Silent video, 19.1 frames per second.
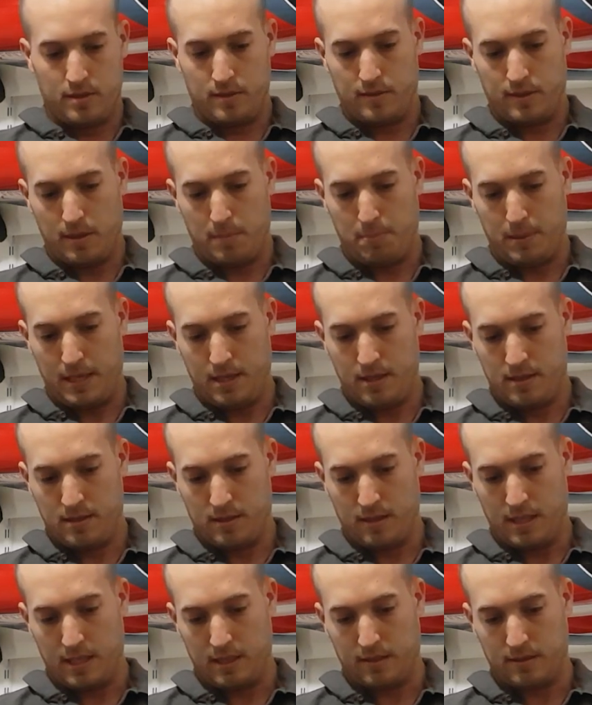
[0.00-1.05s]
you simply
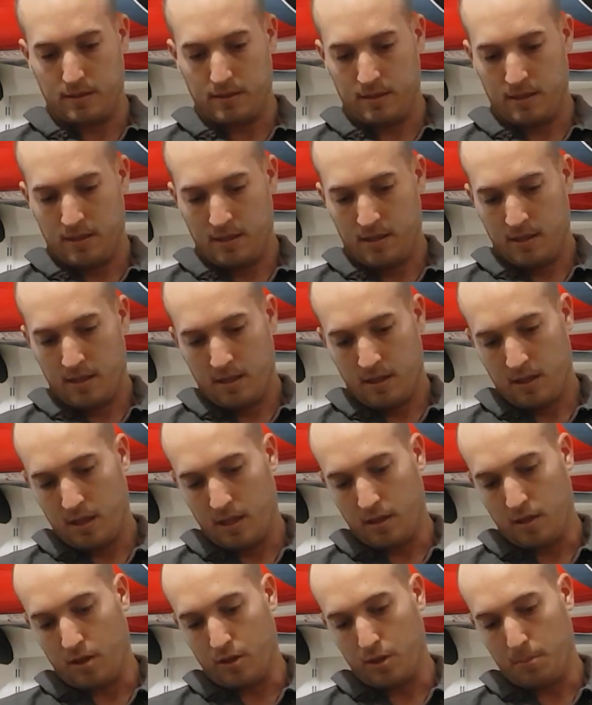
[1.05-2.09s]
connect
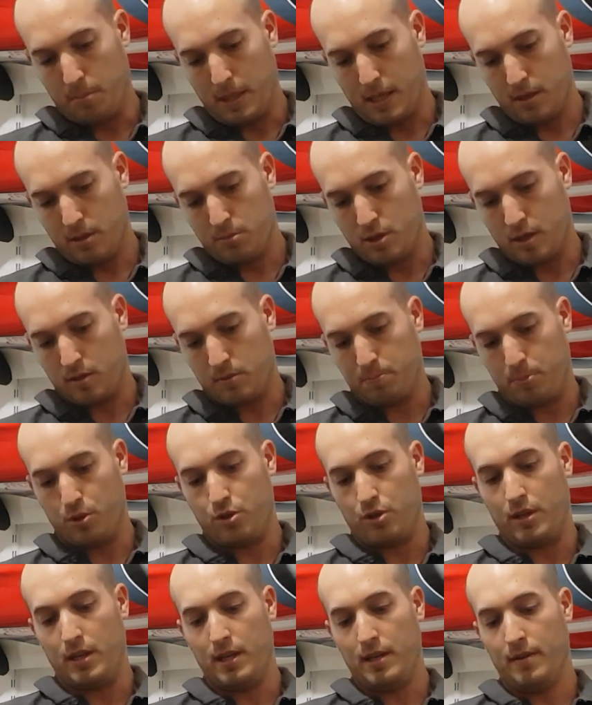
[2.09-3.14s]
it on the bottom, just
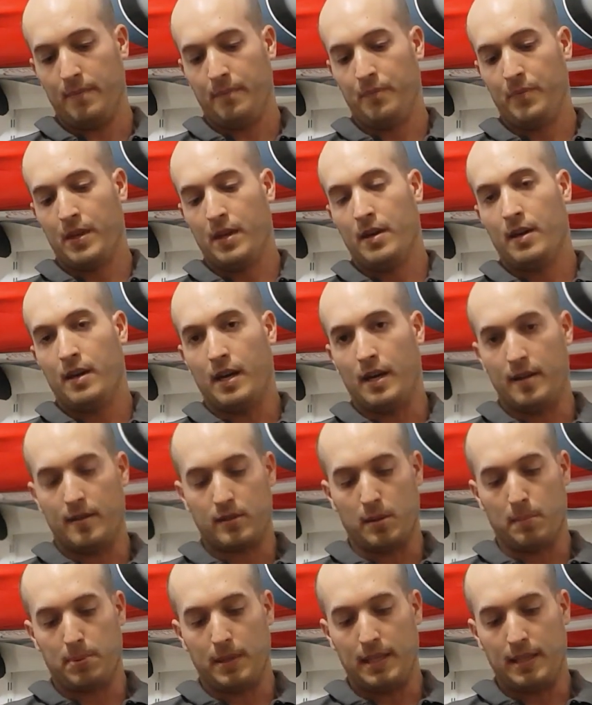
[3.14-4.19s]
push it in, and it's
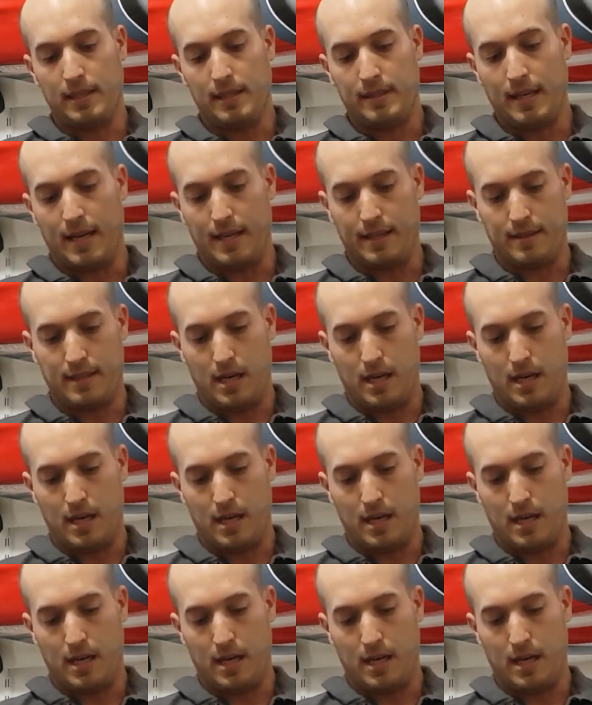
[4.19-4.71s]
completely tight.